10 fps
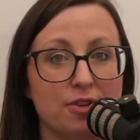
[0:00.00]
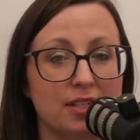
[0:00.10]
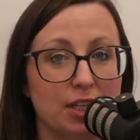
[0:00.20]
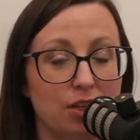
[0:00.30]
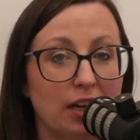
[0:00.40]

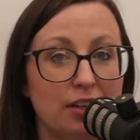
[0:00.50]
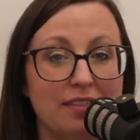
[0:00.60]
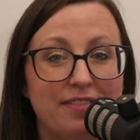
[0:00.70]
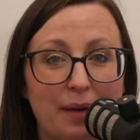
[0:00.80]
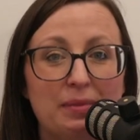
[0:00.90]

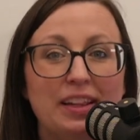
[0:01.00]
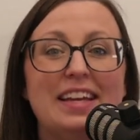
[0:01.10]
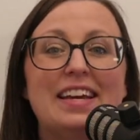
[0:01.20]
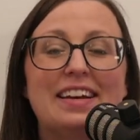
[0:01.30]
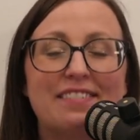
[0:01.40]

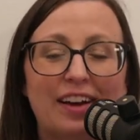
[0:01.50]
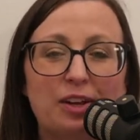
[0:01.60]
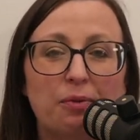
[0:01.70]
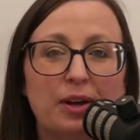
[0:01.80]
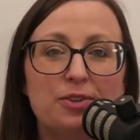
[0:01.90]

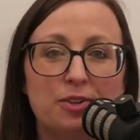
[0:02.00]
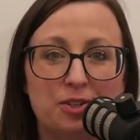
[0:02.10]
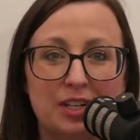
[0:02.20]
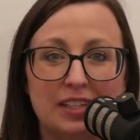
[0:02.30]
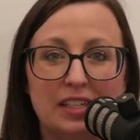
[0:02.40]
sheets.